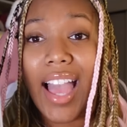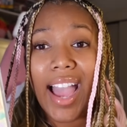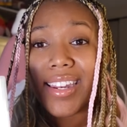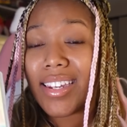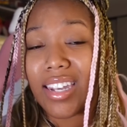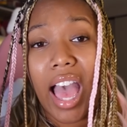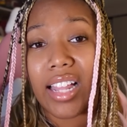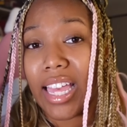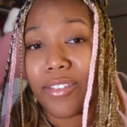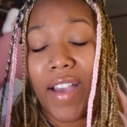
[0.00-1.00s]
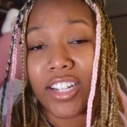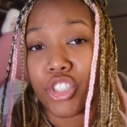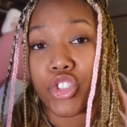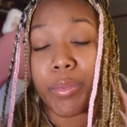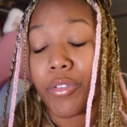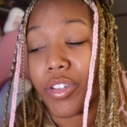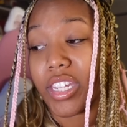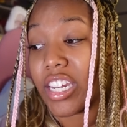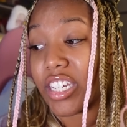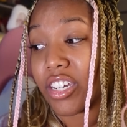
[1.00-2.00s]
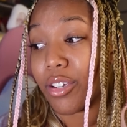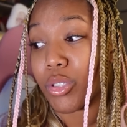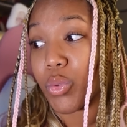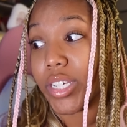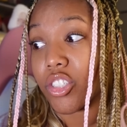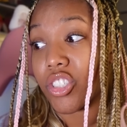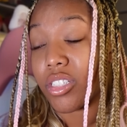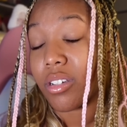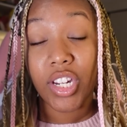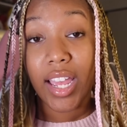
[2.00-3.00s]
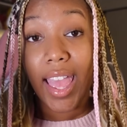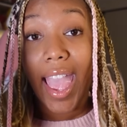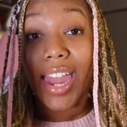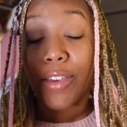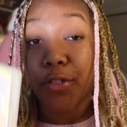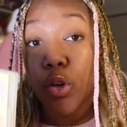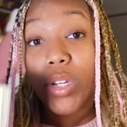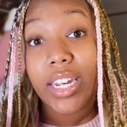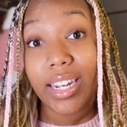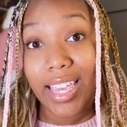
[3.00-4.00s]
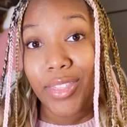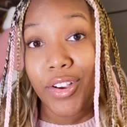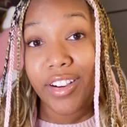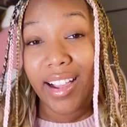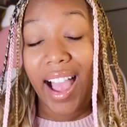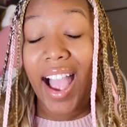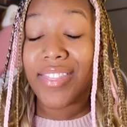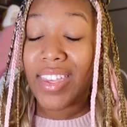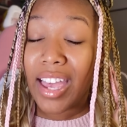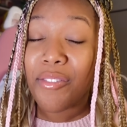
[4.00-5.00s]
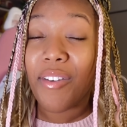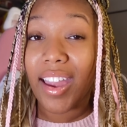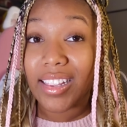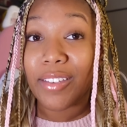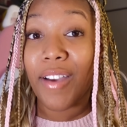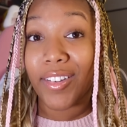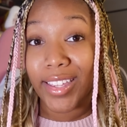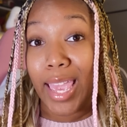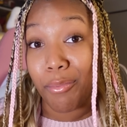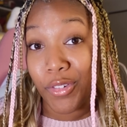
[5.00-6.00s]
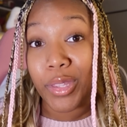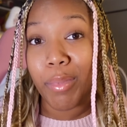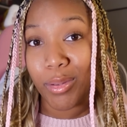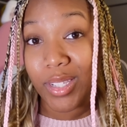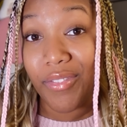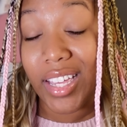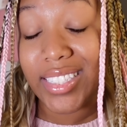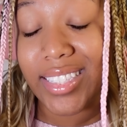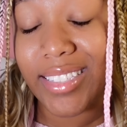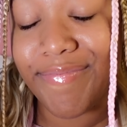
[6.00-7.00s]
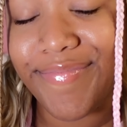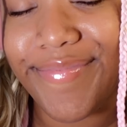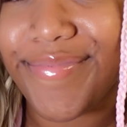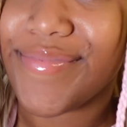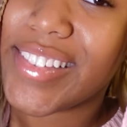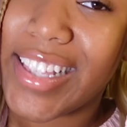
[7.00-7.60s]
I did not like Fashion Dreamer for the Nintendo Switch. And if you didn't either, I think I finally found a game for the both of us.